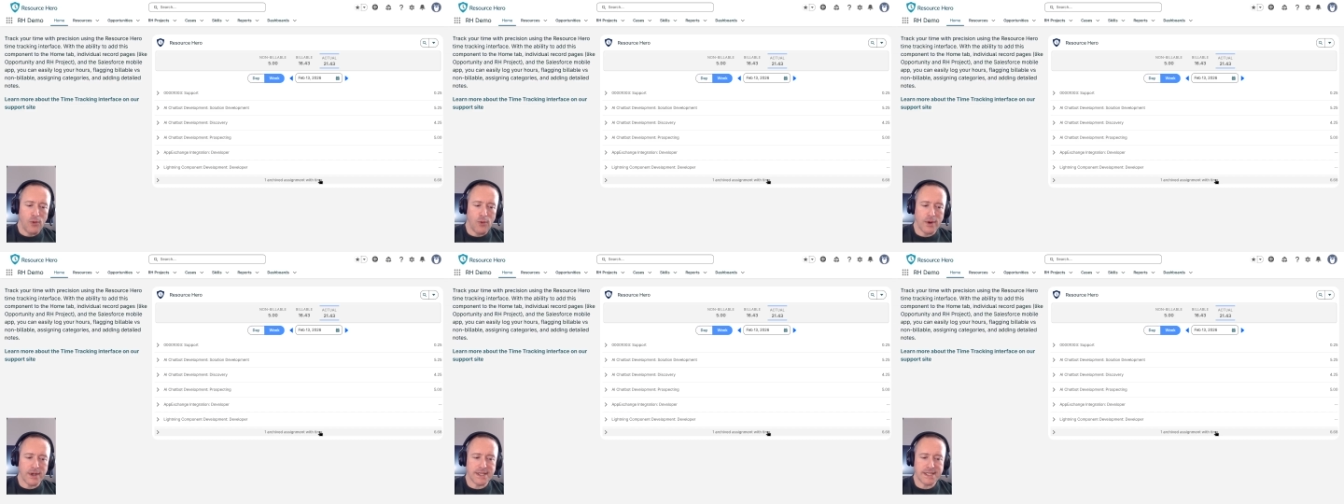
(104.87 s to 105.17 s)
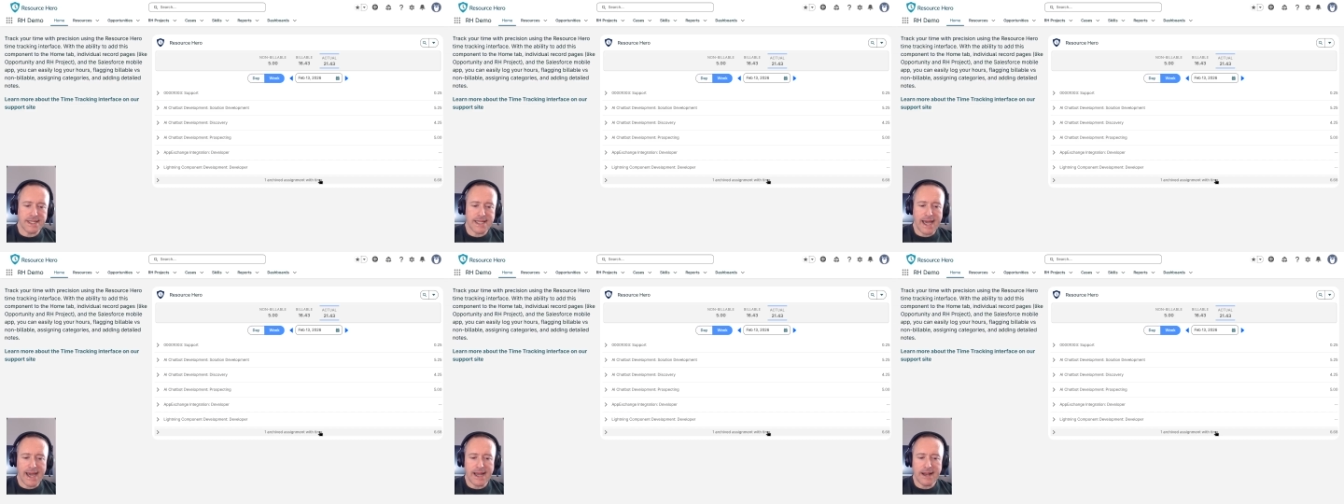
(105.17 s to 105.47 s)

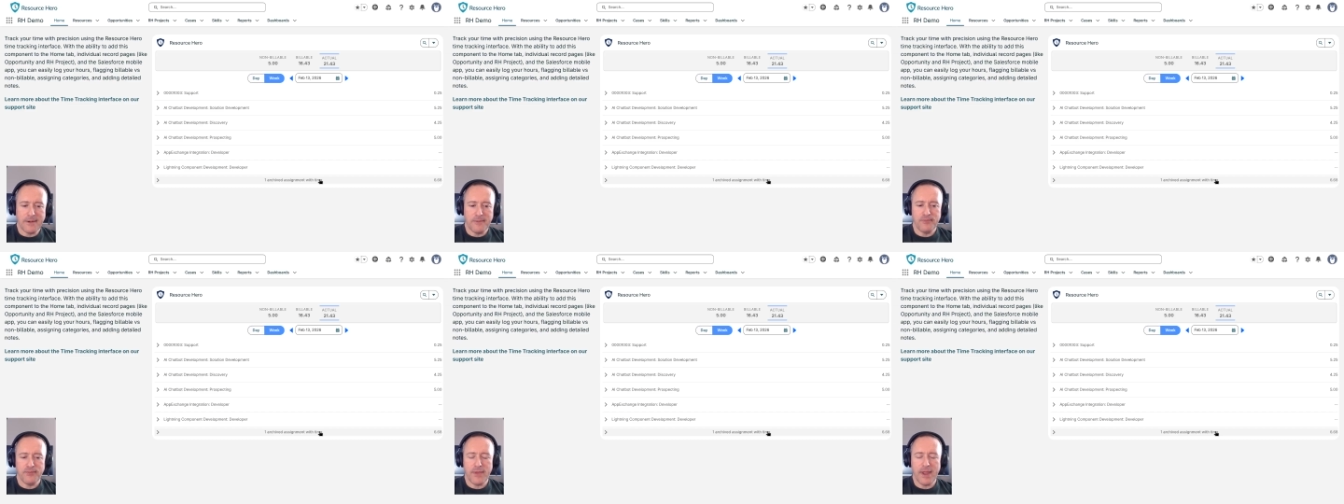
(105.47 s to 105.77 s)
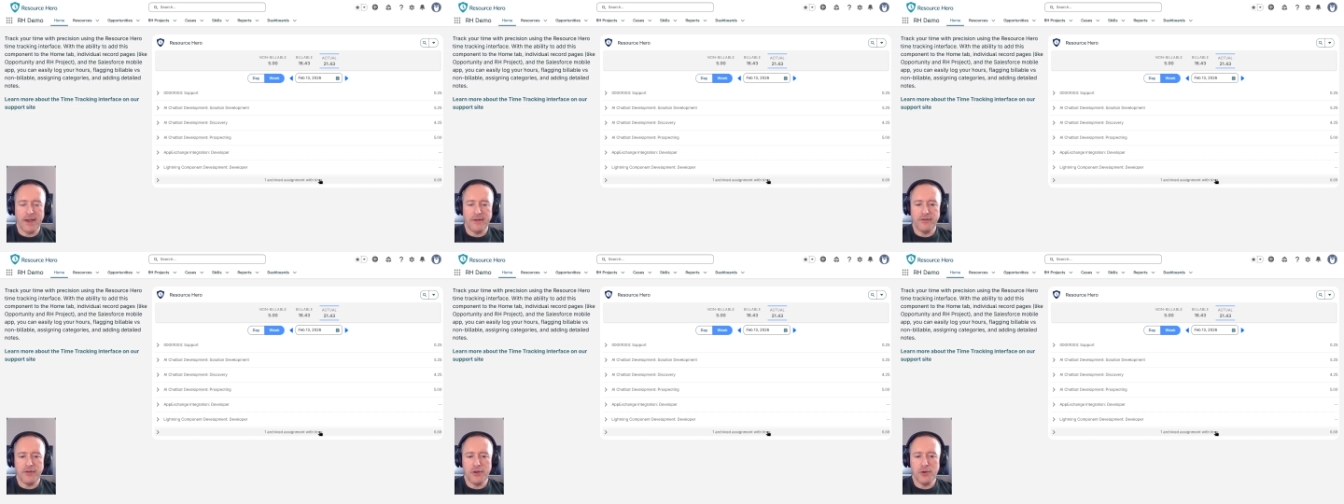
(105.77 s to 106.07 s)
was that
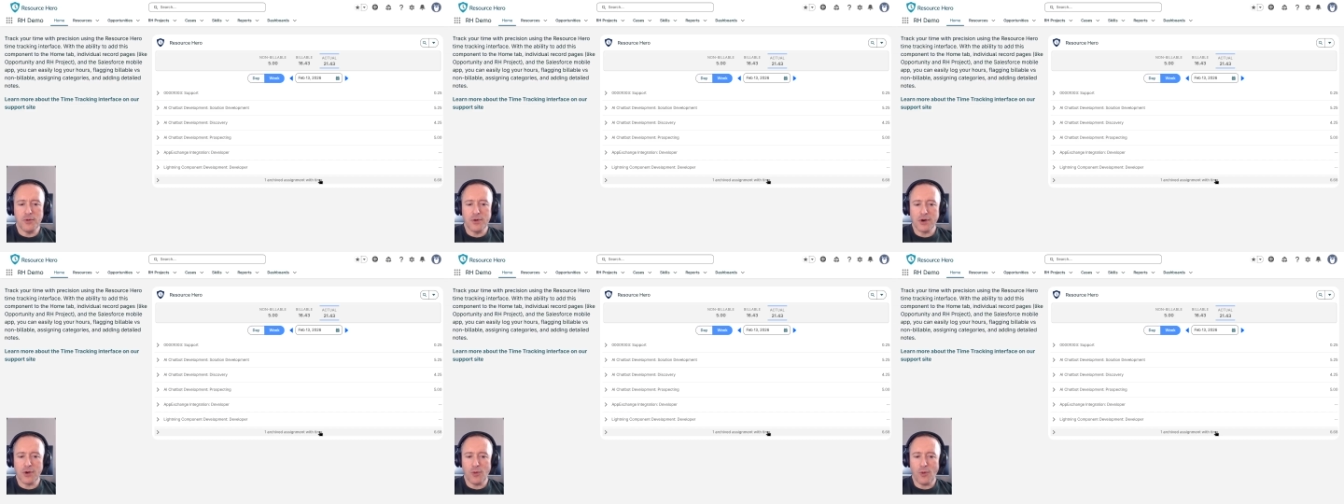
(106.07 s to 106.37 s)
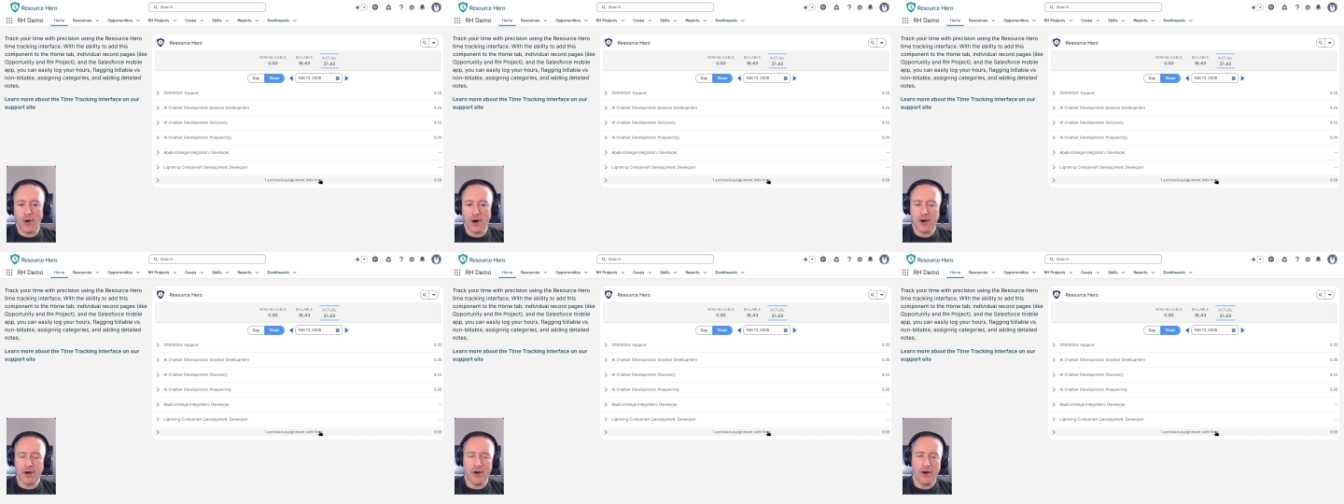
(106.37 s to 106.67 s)
if you were to
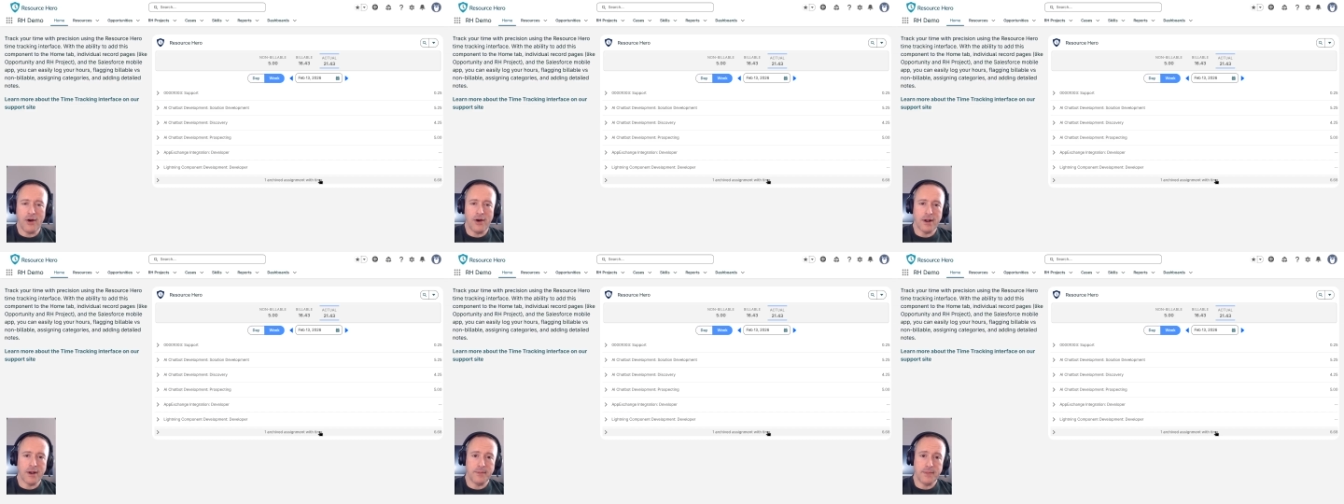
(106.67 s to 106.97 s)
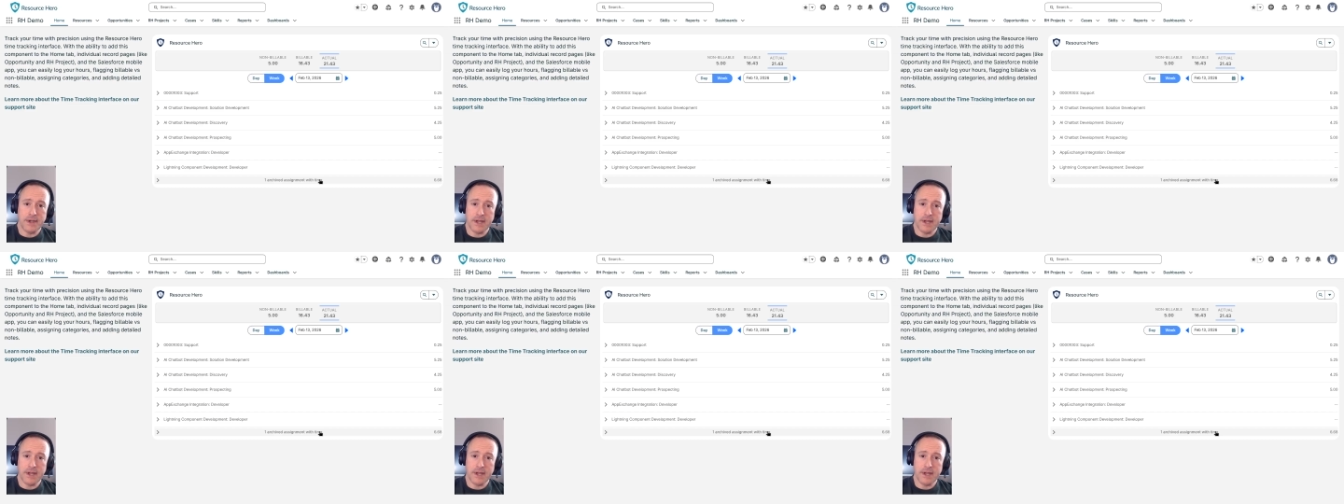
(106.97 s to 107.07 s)
work on a